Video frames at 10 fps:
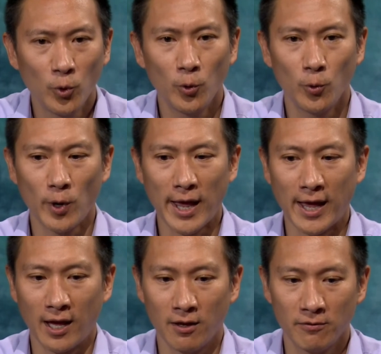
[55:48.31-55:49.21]
who
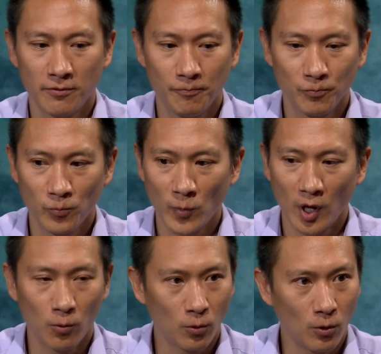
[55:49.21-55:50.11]
have
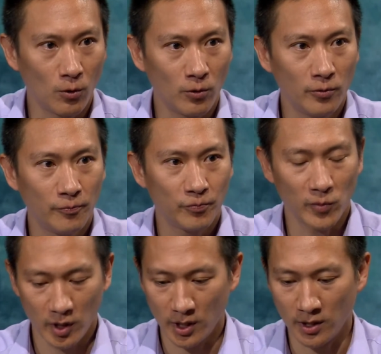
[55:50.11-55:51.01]
a role
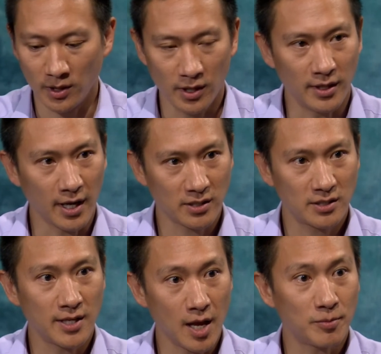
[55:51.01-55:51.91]
in the next
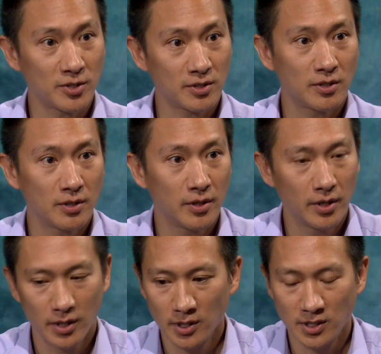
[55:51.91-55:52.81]
steps
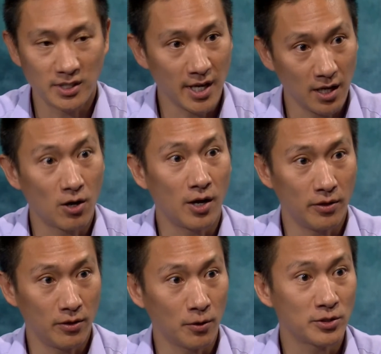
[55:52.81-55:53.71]
to take
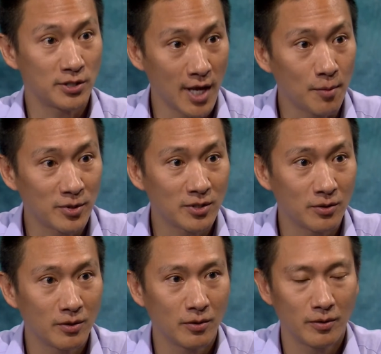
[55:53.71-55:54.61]
on those steps.
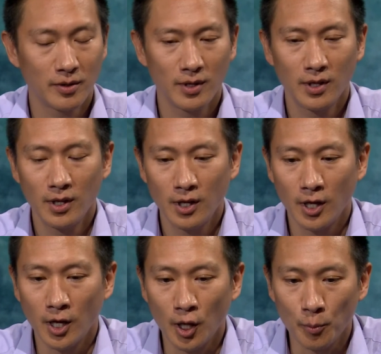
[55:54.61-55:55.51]

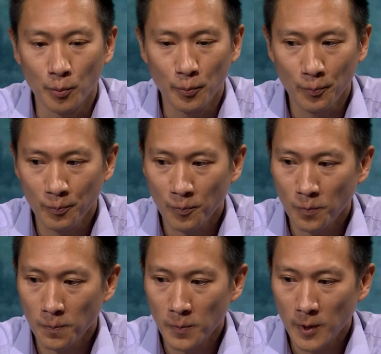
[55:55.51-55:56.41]
Um,
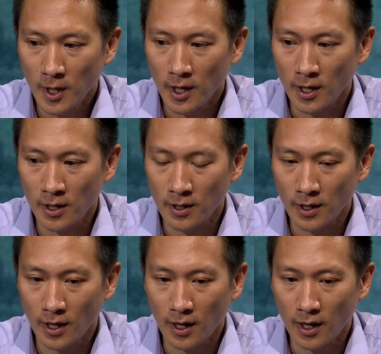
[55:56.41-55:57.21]
and